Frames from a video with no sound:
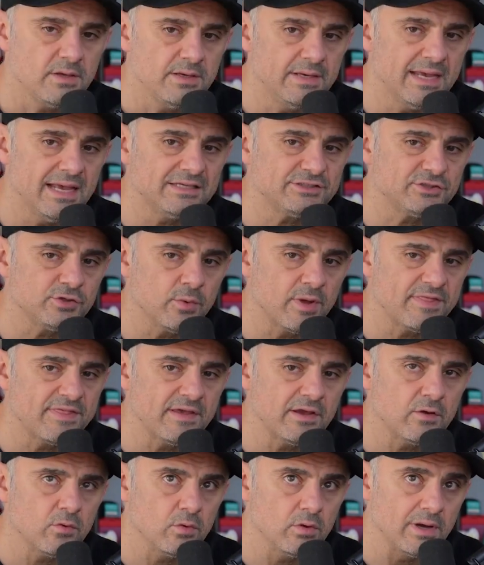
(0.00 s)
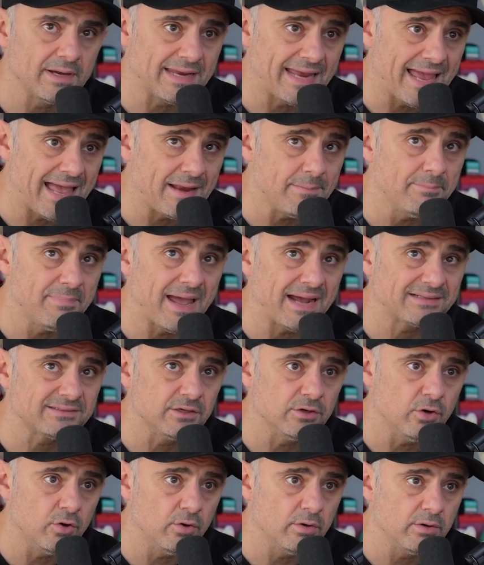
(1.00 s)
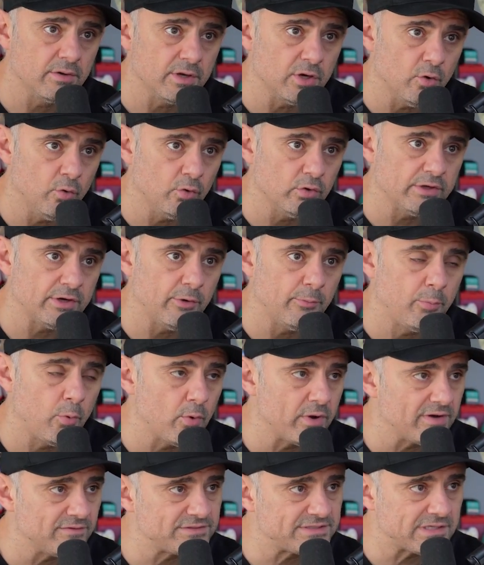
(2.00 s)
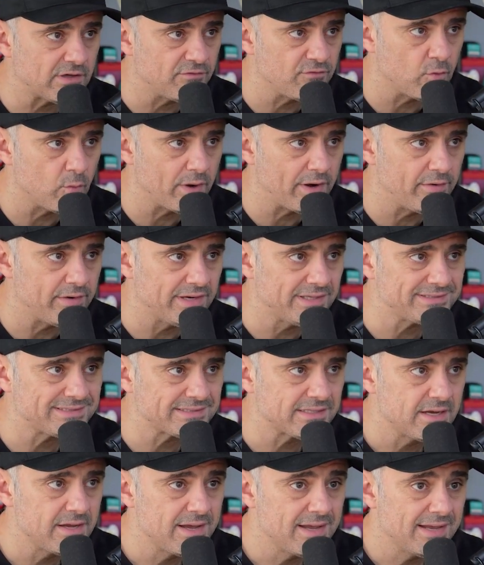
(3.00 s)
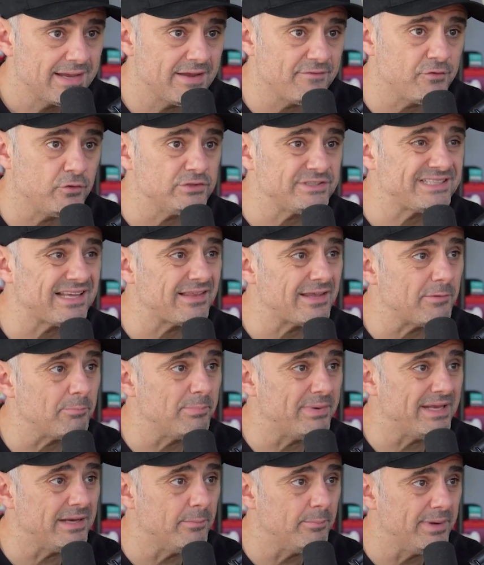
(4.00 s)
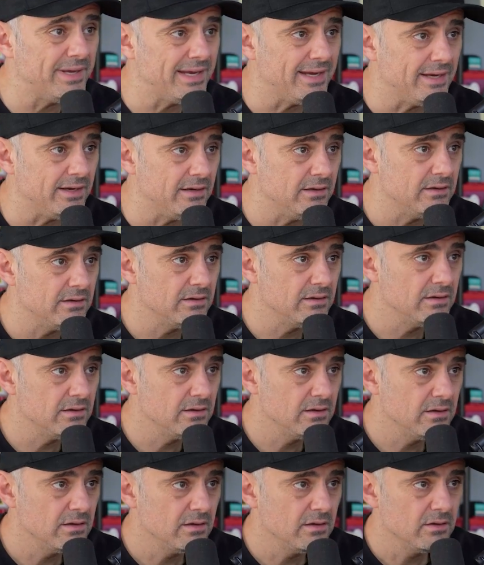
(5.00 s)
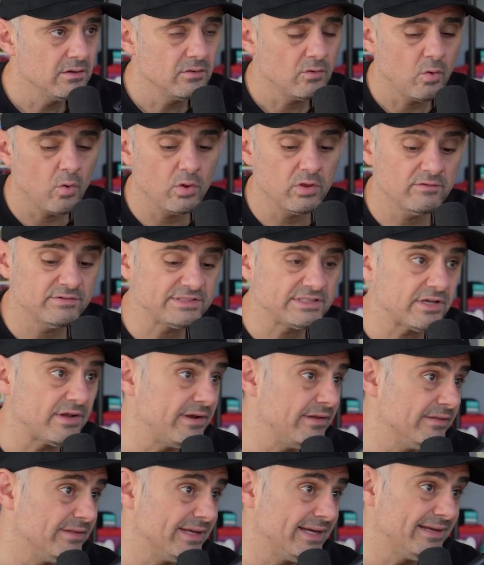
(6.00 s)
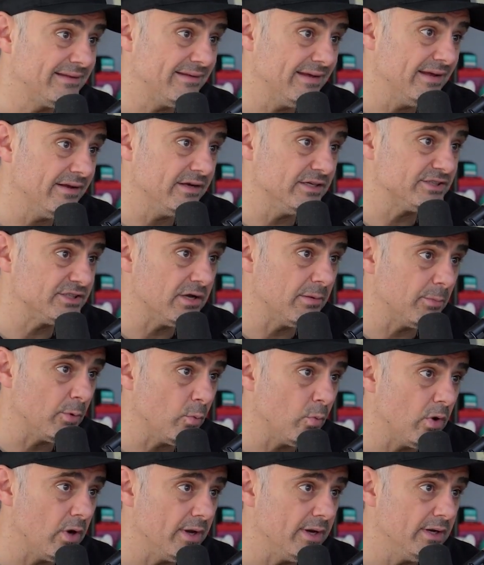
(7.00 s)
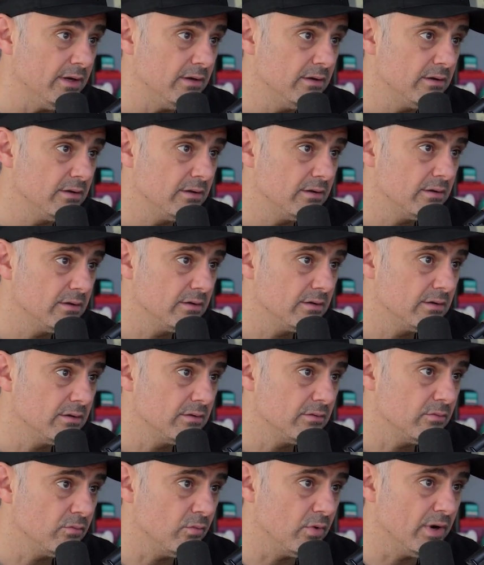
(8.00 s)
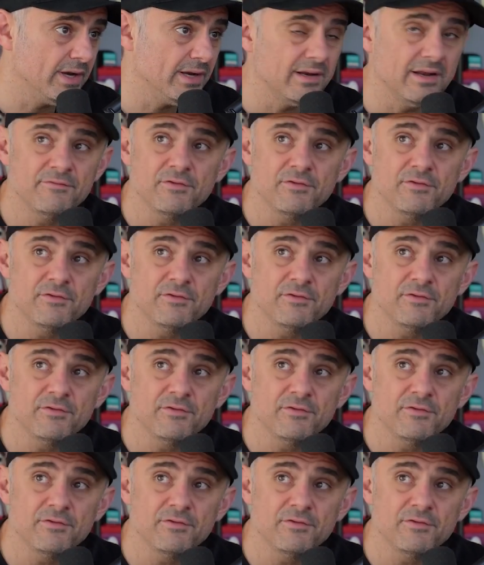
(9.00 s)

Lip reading: Yeah, so I think, again, back to the earlier point of self-awareness, if you're selling B2B, all of a sudden LinkedIn is number 1, right?